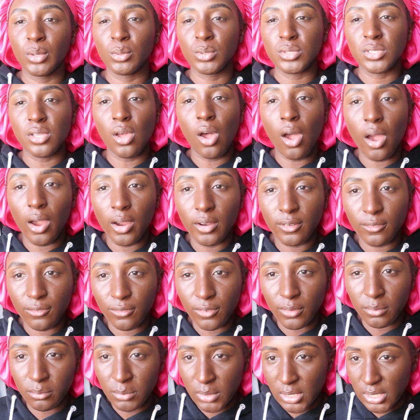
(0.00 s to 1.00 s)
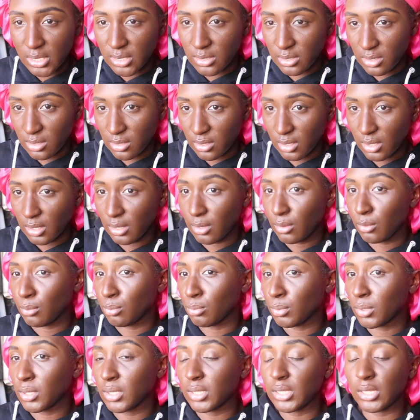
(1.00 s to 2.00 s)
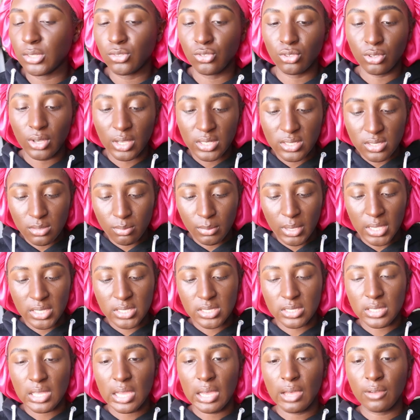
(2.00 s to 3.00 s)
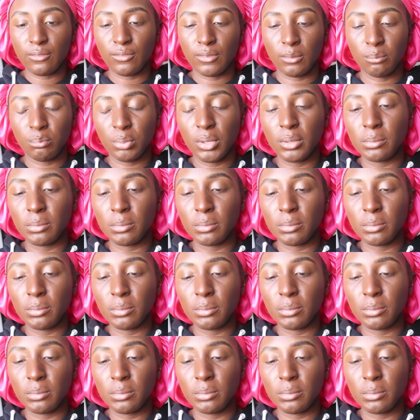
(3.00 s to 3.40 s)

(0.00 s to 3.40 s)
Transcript: it was hard for me to really trust myself and